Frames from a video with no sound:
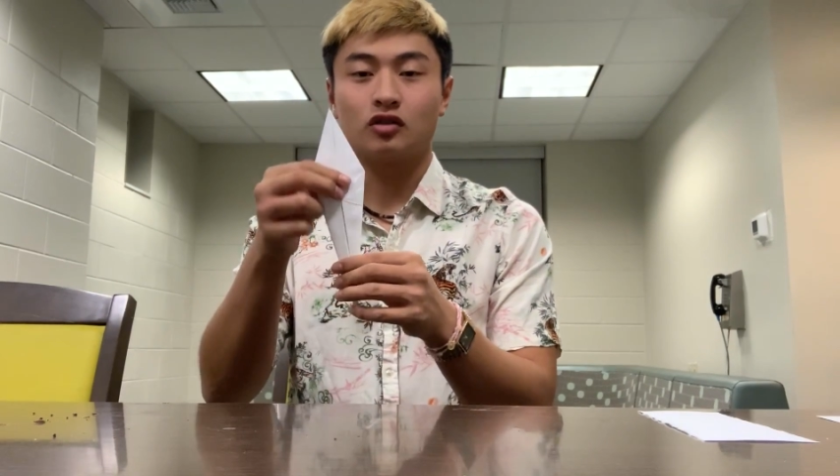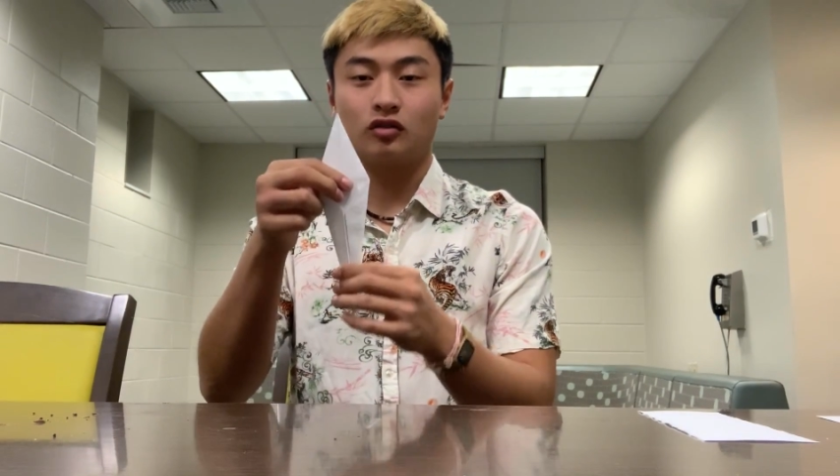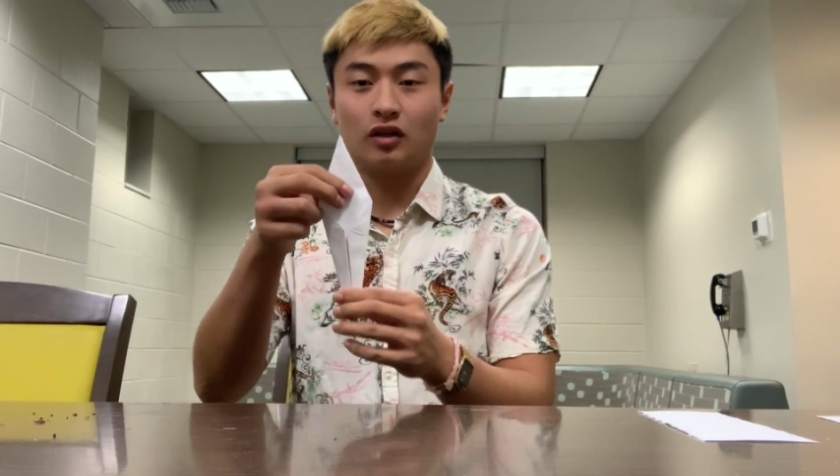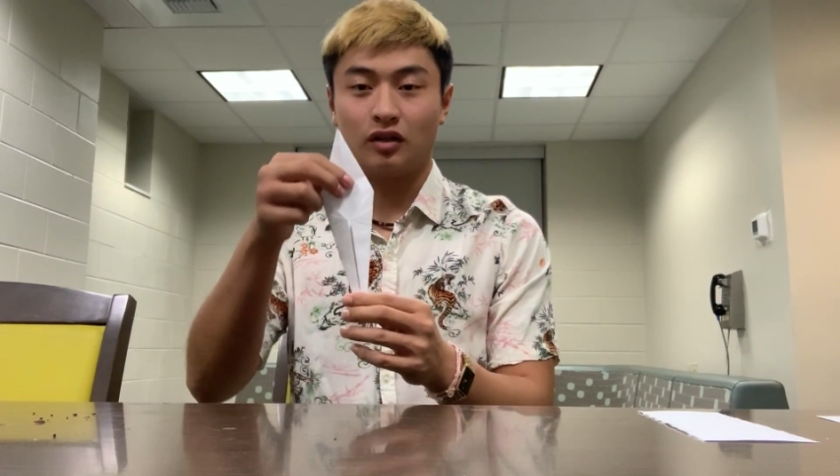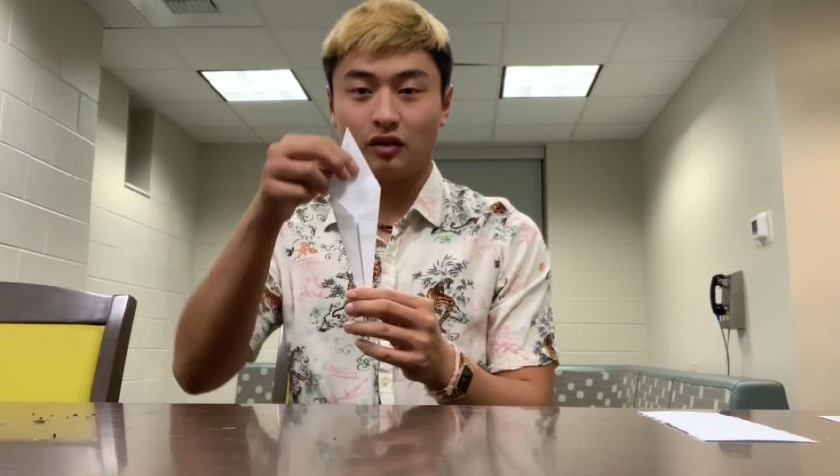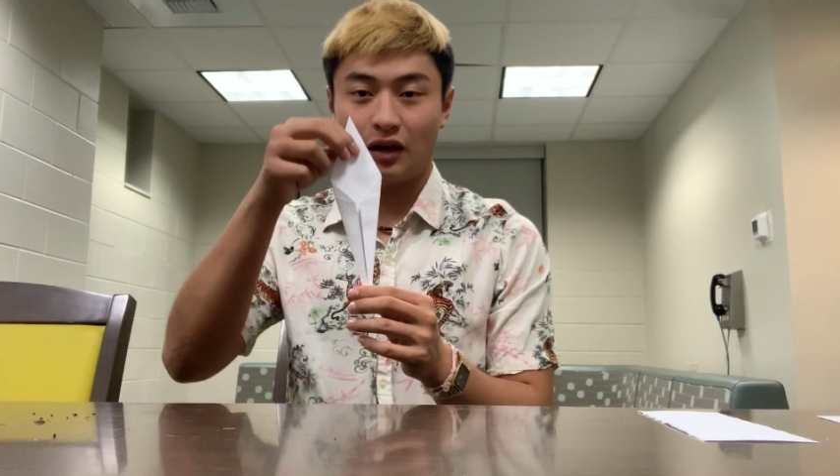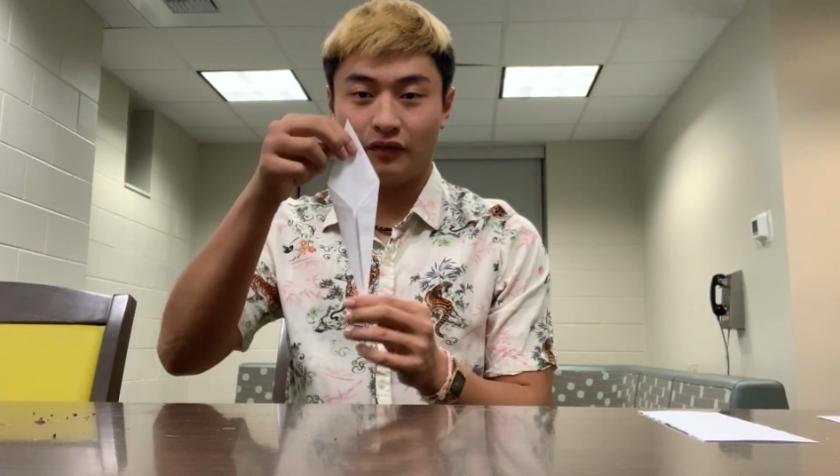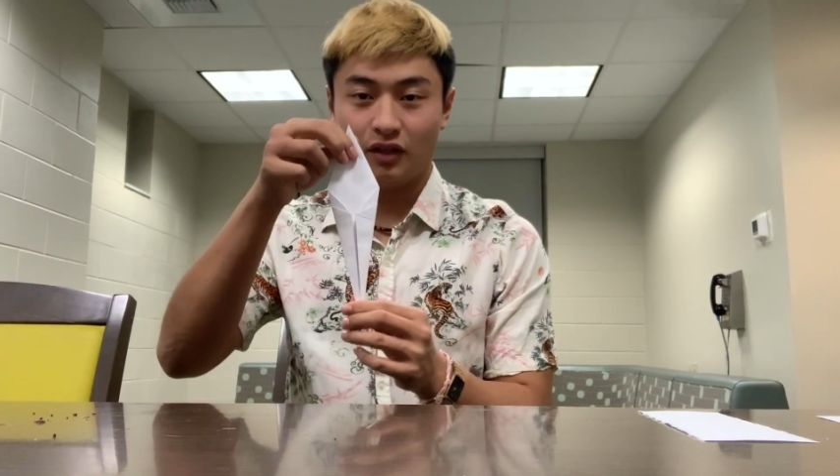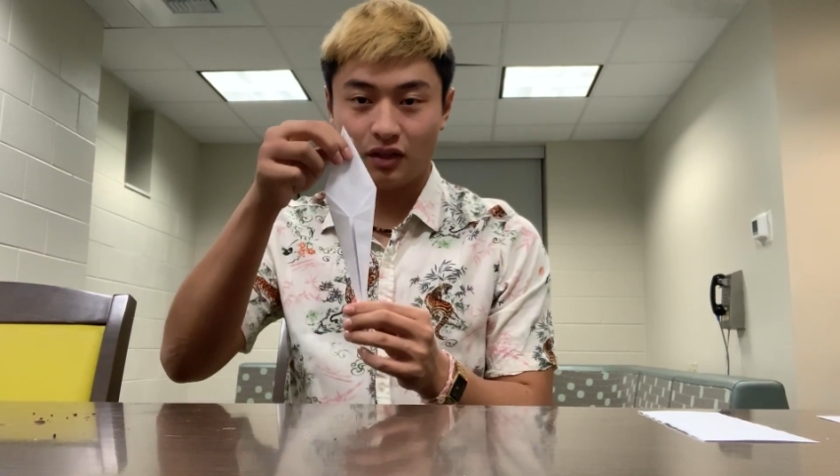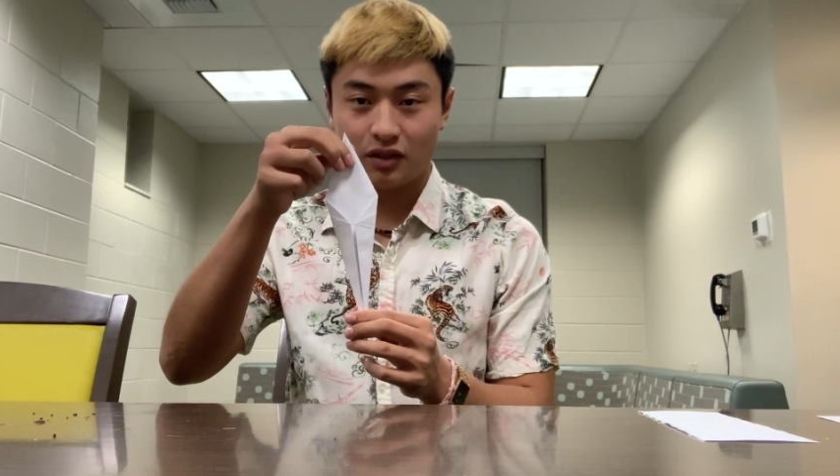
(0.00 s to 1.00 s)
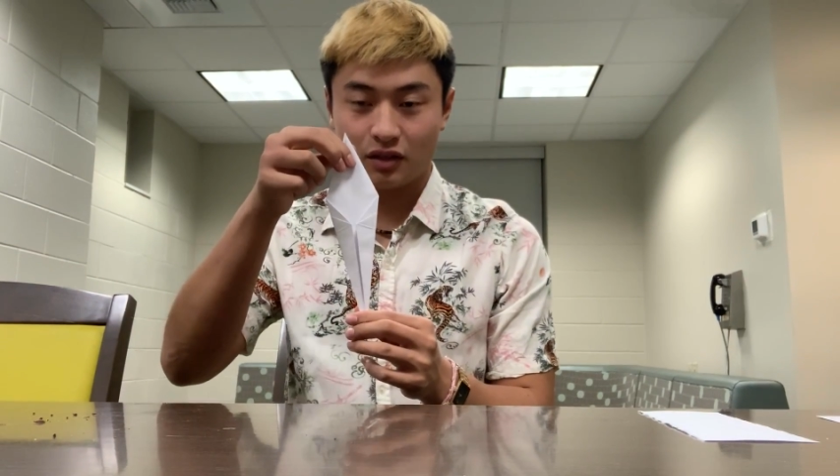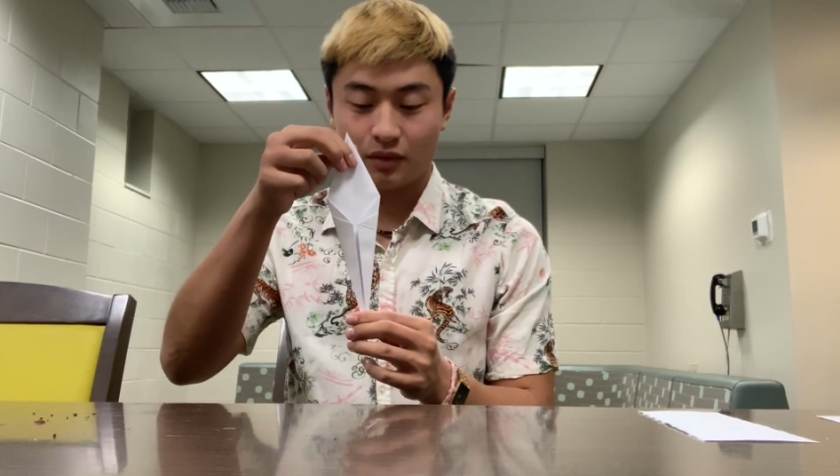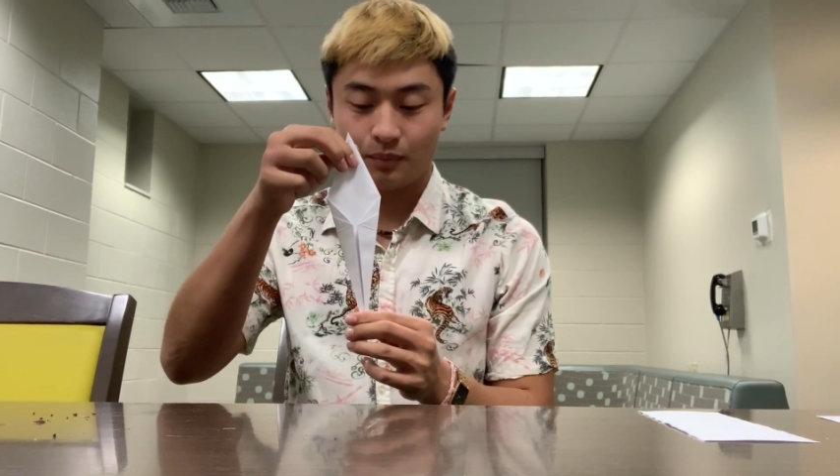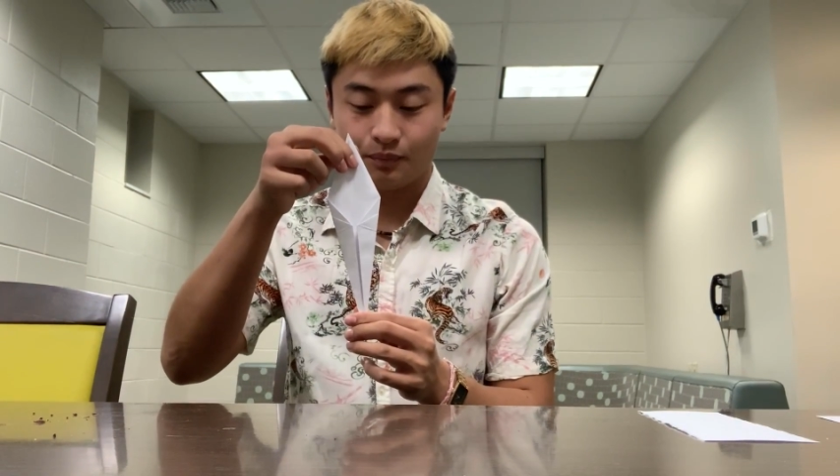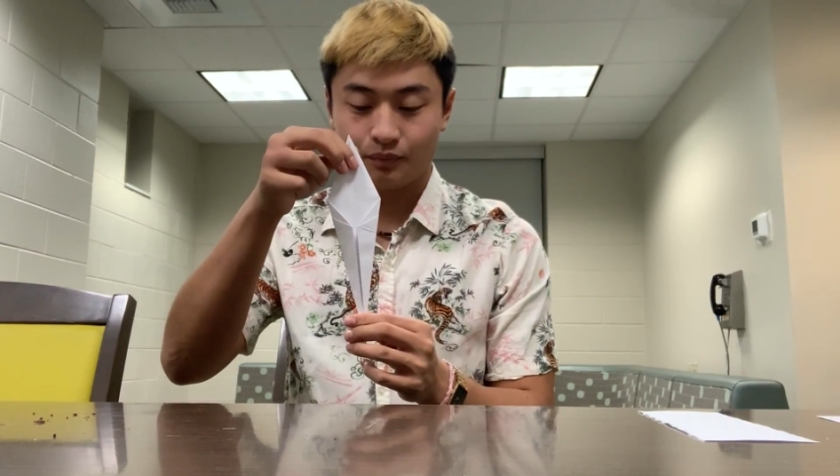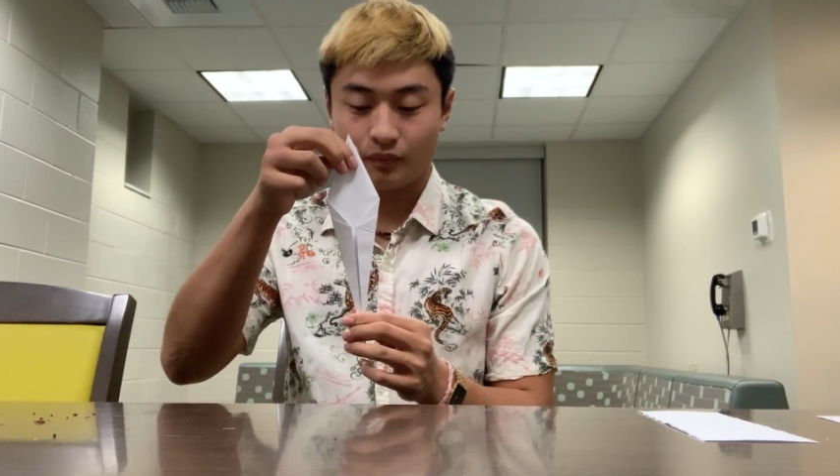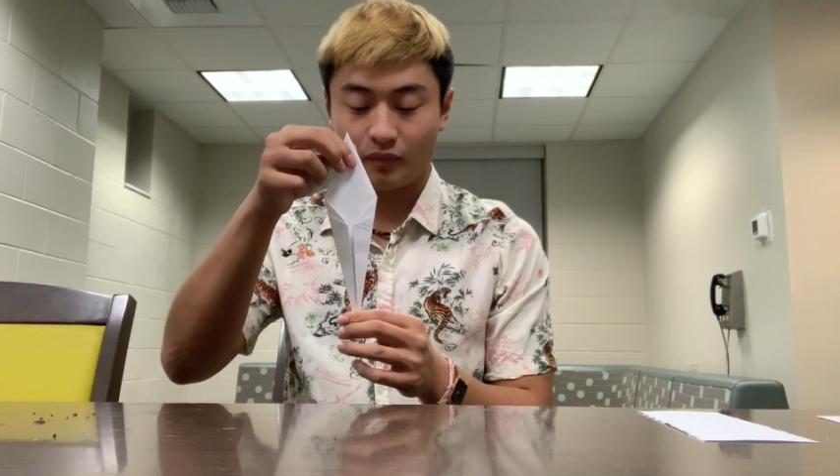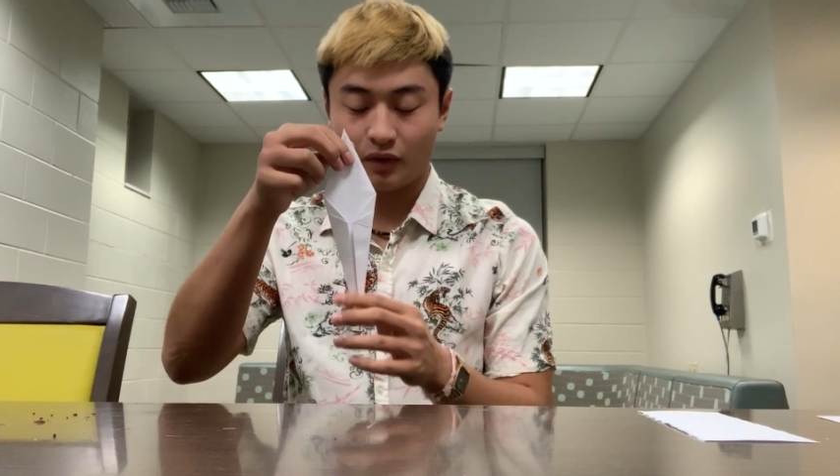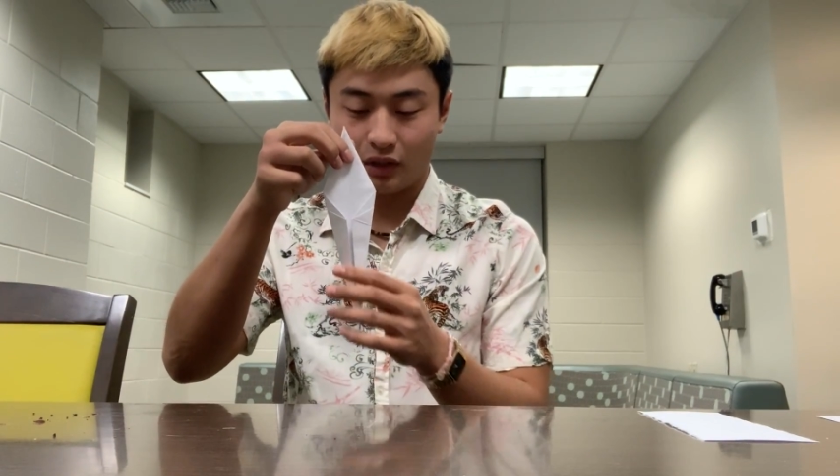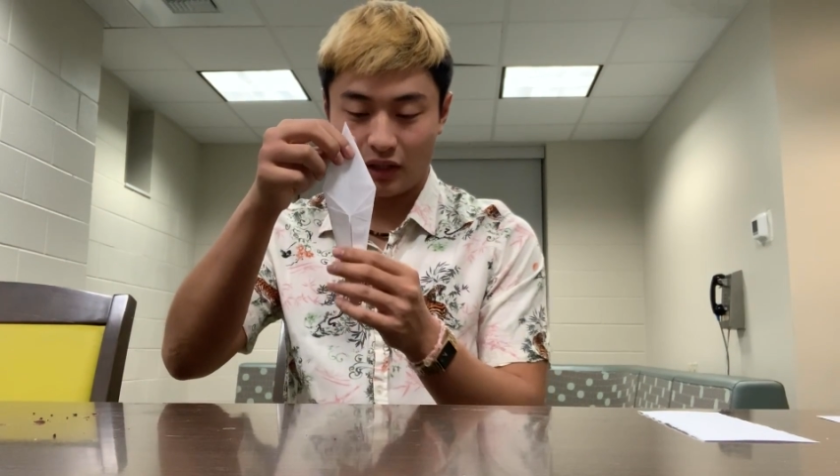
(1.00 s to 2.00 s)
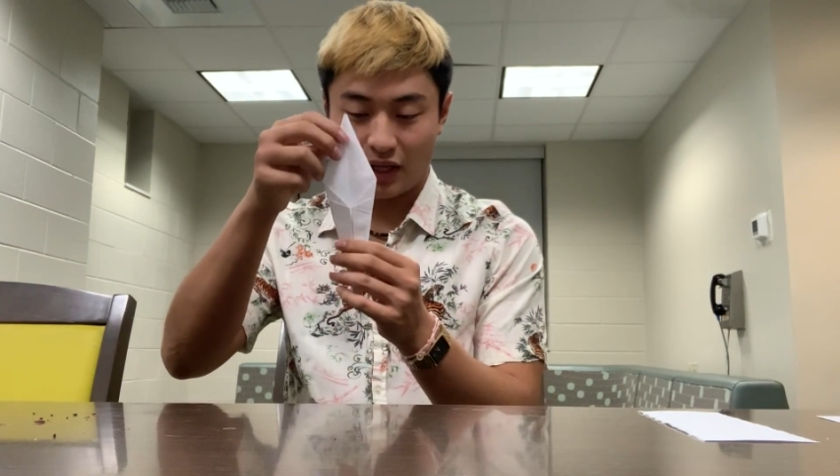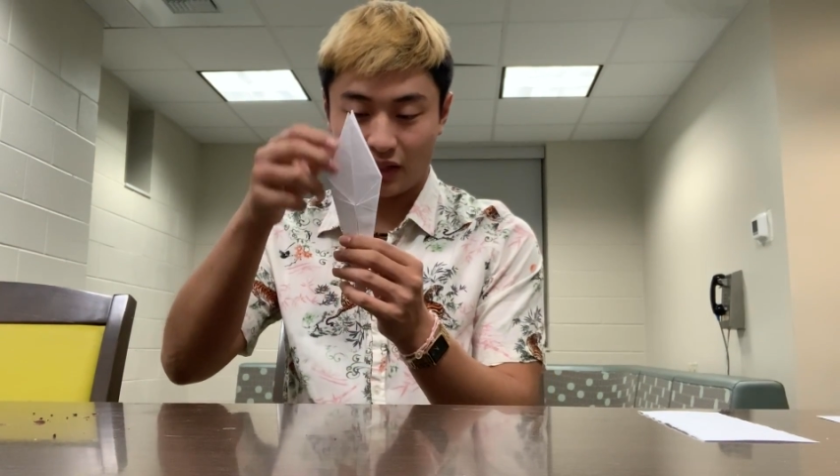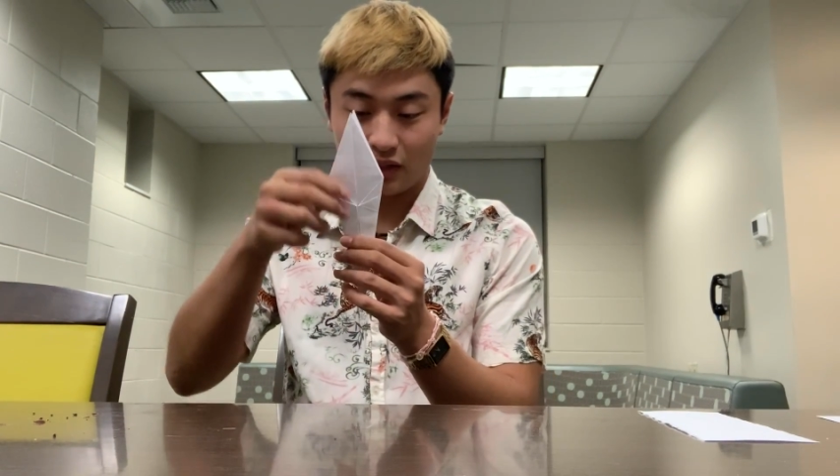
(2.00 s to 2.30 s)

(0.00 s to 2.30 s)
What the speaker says: So now that you have this, then